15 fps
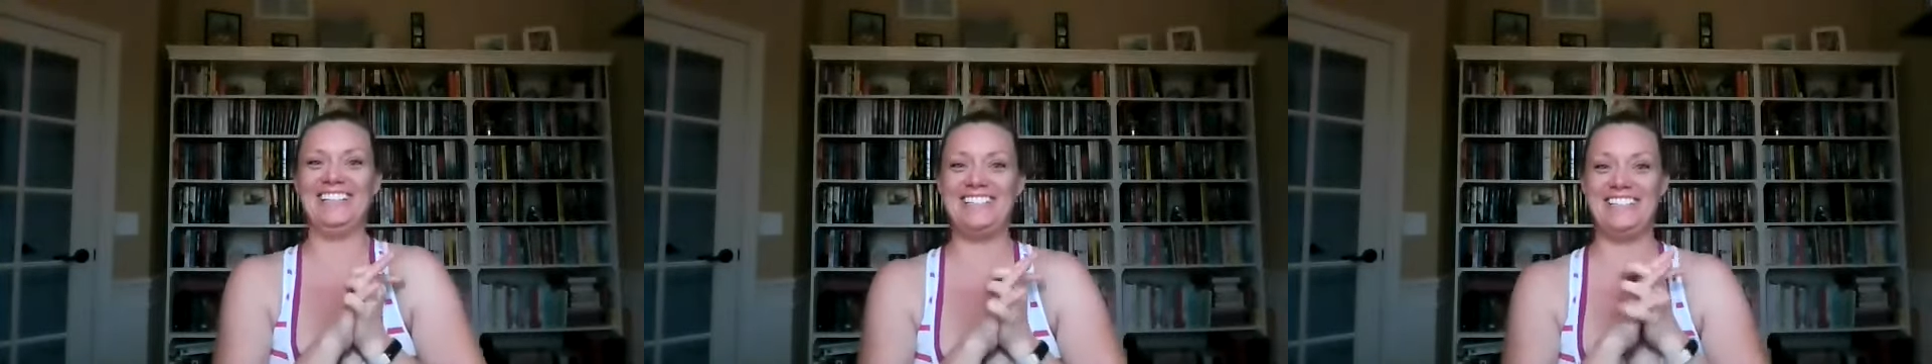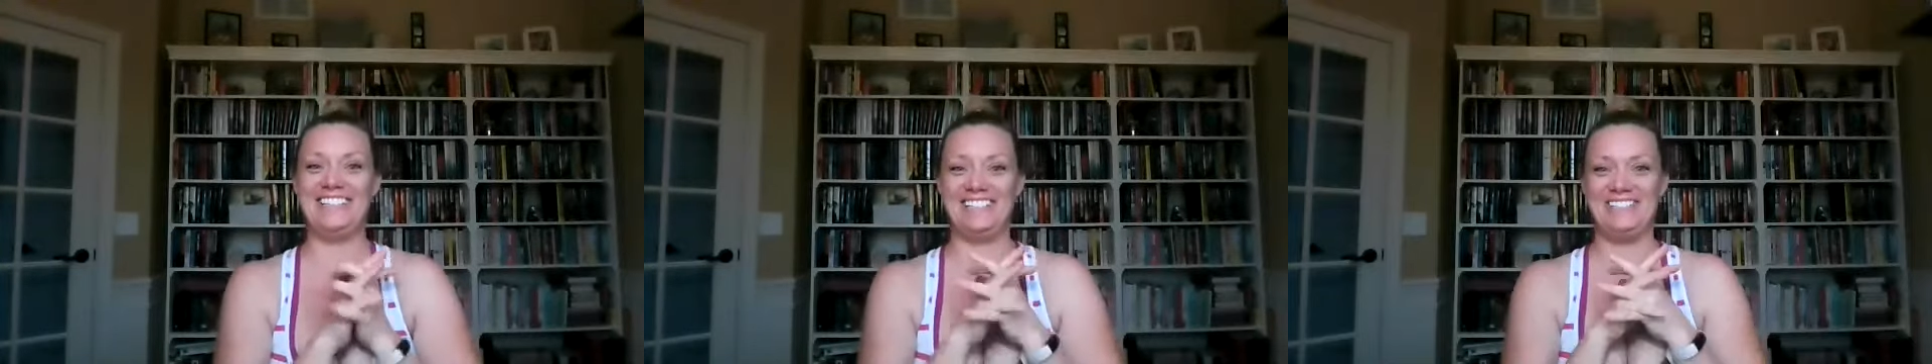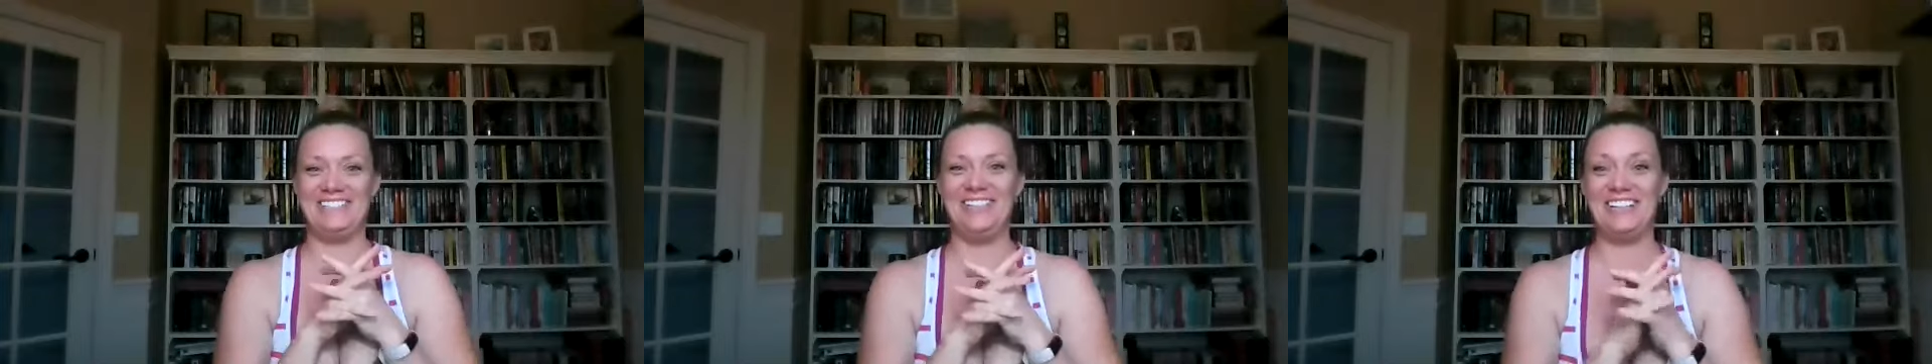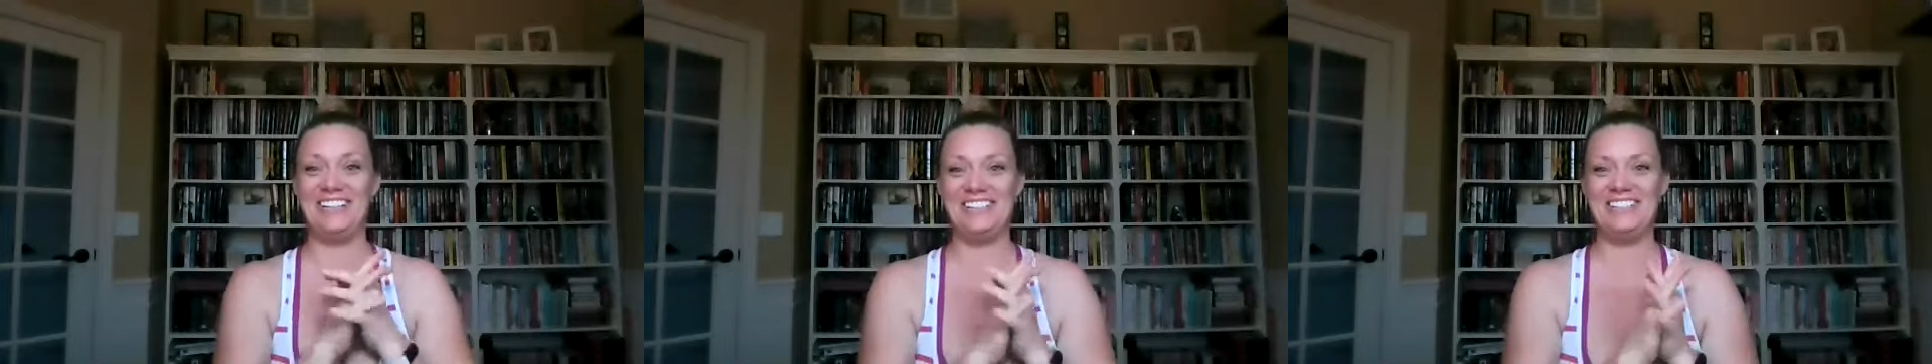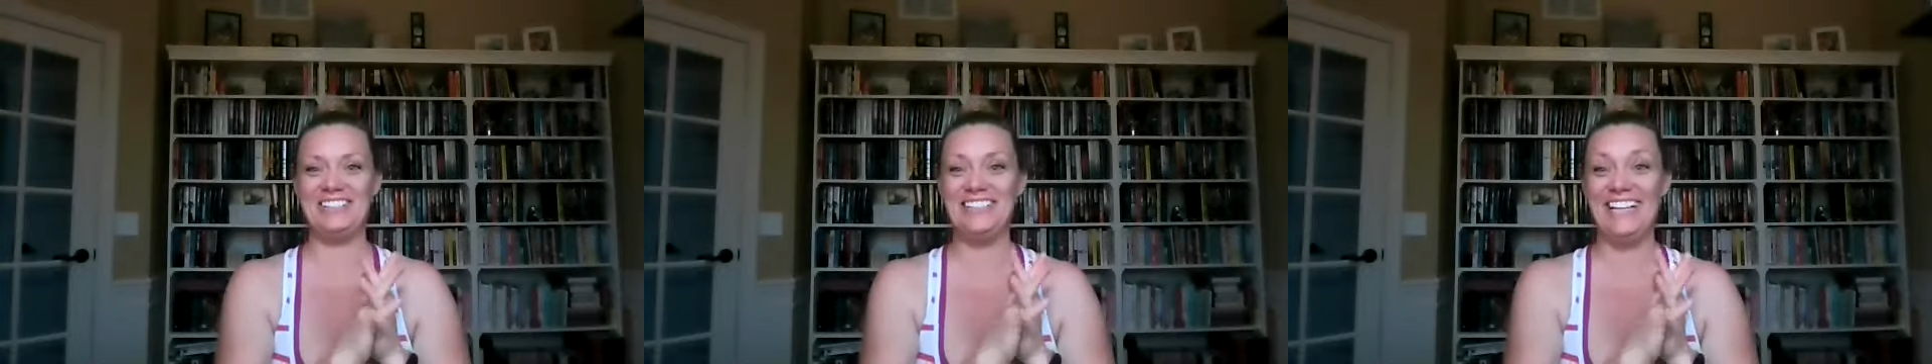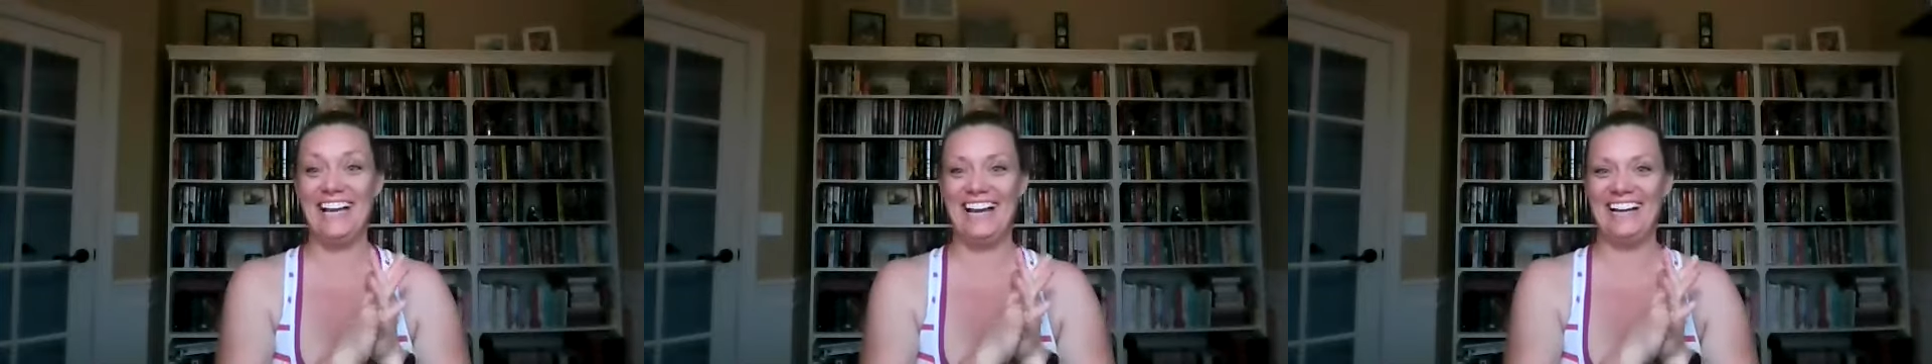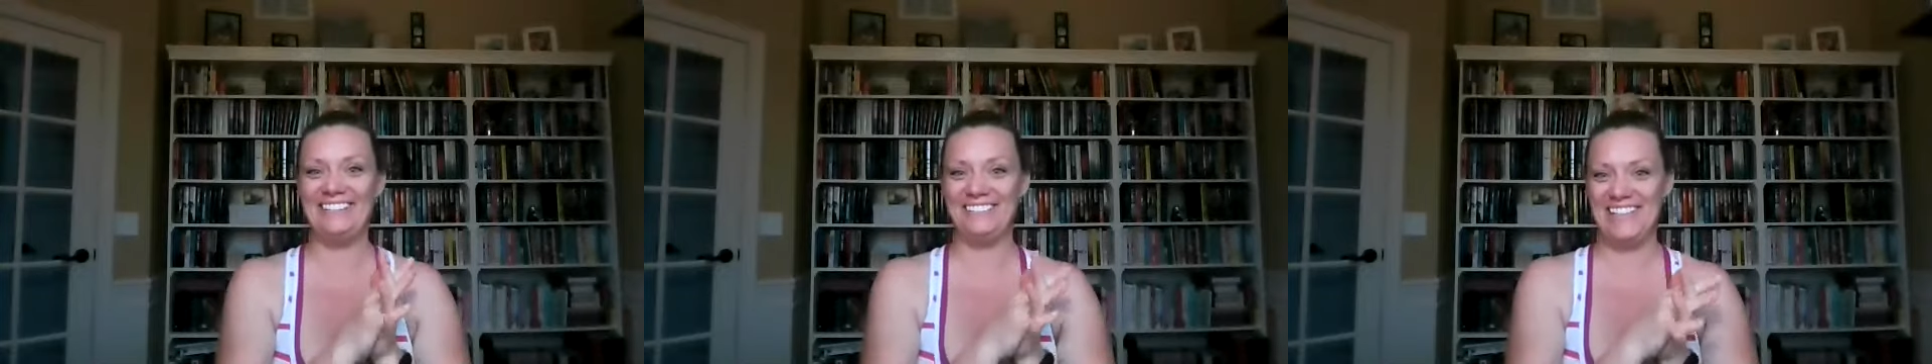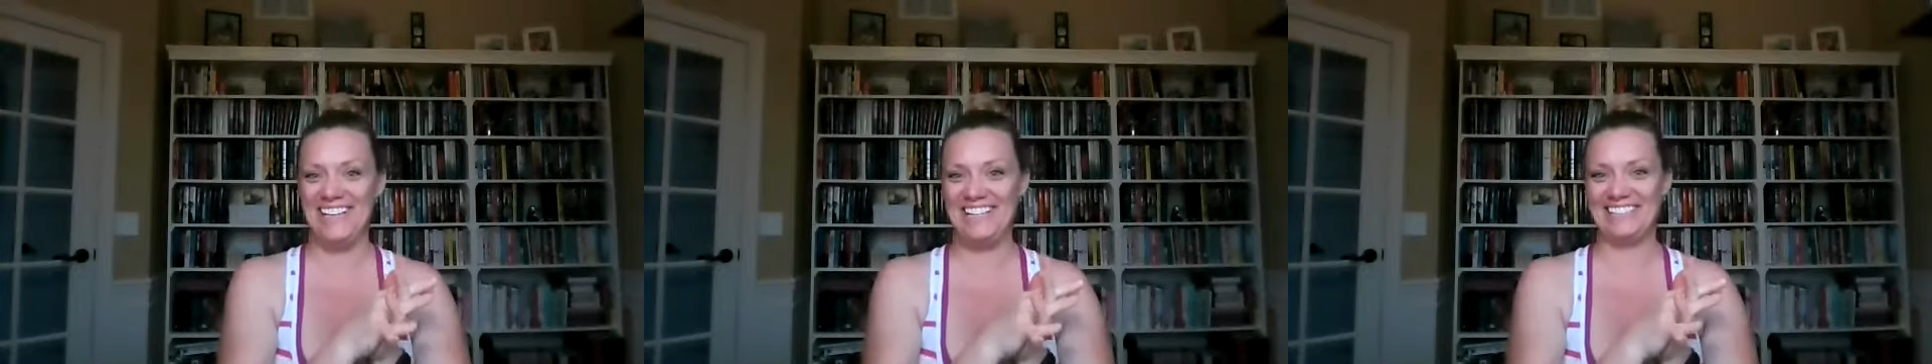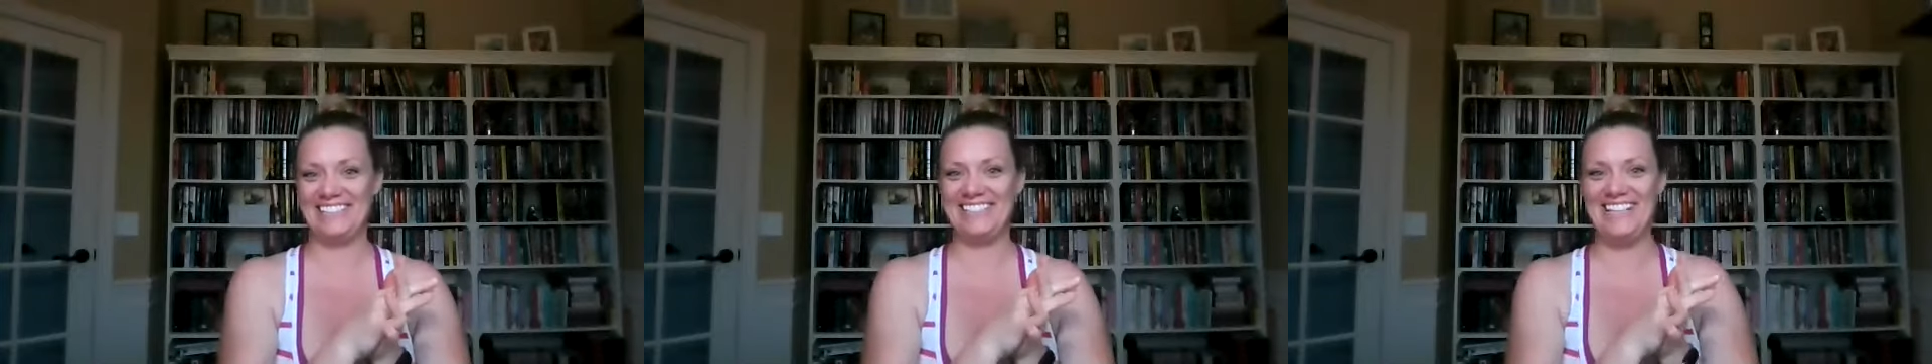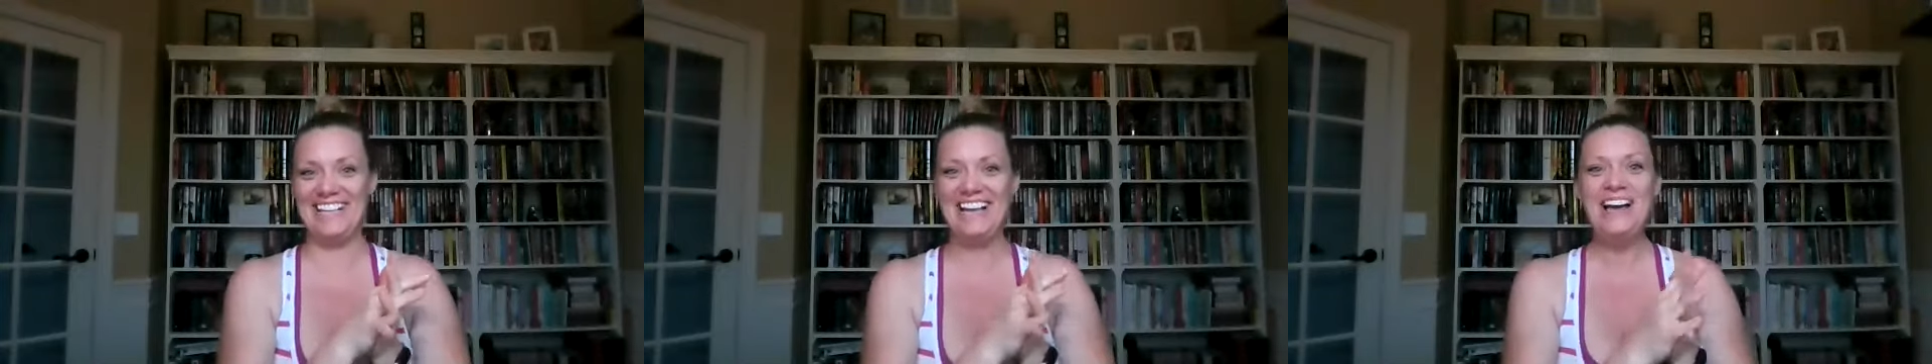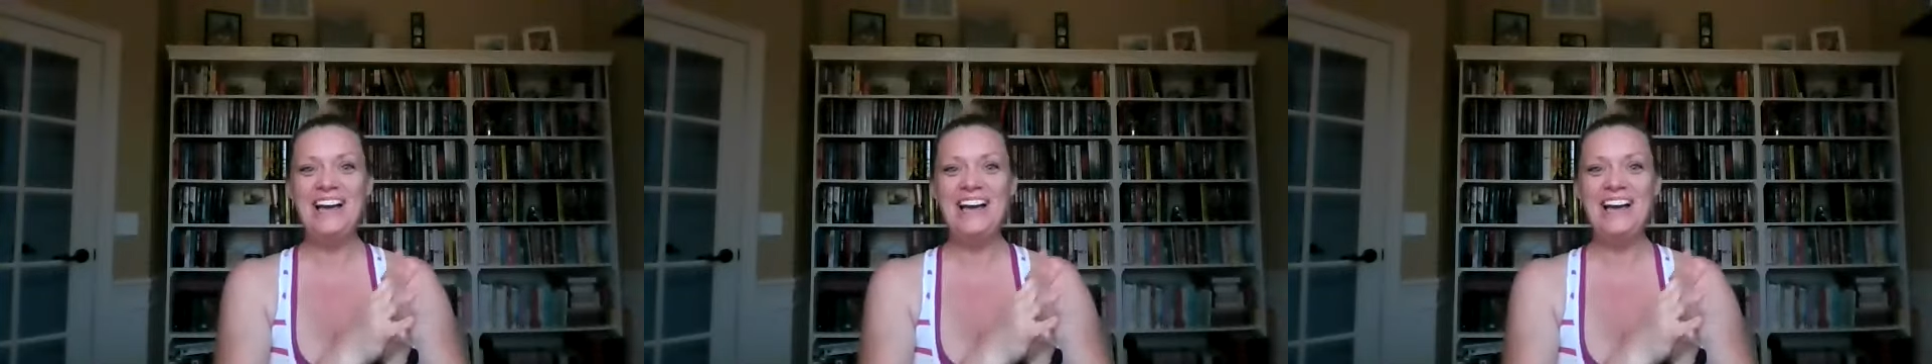took about two and a half years